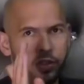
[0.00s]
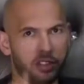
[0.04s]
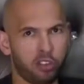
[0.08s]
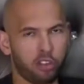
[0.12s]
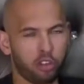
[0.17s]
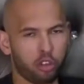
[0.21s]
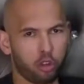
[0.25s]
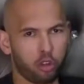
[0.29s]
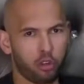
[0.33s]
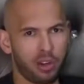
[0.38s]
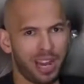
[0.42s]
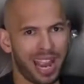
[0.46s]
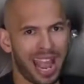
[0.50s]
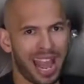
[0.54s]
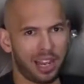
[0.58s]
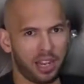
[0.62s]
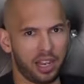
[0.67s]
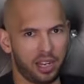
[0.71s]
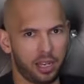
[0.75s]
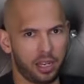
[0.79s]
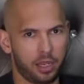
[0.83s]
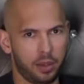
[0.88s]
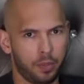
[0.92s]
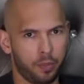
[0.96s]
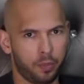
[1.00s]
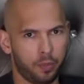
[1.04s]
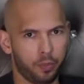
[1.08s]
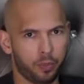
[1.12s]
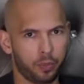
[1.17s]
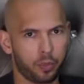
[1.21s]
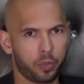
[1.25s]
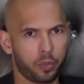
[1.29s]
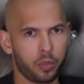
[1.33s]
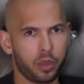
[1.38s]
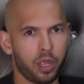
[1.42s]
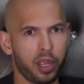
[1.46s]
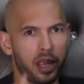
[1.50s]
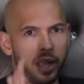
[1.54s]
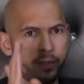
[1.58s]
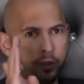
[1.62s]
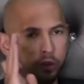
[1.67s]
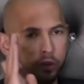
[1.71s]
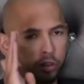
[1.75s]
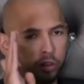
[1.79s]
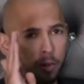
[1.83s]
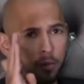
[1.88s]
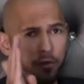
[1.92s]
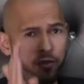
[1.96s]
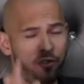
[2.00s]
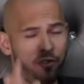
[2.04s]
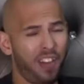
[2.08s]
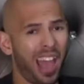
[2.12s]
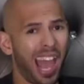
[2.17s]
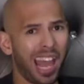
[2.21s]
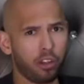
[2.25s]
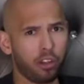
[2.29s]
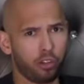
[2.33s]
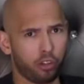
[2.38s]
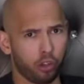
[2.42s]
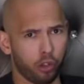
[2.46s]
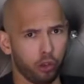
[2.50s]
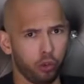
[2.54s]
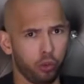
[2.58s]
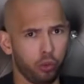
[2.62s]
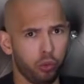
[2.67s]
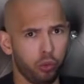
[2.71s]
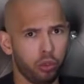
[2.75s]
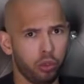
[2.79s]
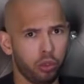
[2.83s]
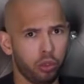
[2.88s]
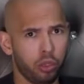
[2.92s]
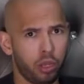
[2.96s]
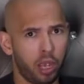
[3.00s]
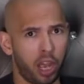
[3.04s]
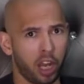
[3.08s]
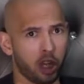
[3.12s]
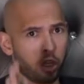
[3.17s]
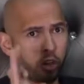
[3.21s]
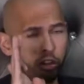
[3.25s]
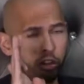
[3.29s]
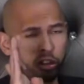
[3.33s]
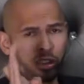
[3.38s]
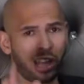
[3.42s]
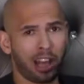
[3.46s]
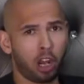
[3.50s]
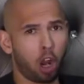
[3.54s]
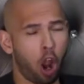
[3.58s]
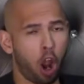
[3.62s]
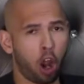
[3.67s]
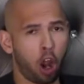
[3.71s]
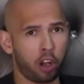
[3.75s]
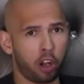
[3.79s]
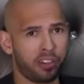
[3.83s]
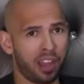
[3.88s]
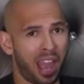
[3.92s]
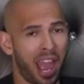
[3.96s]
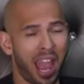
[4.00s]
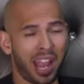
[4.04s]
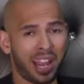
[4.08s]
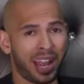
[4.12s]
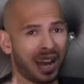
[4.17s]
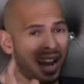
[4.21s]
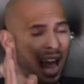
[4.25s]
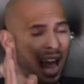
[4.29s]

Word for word: This is the reality. If you're some fat dude and you just had a heart attack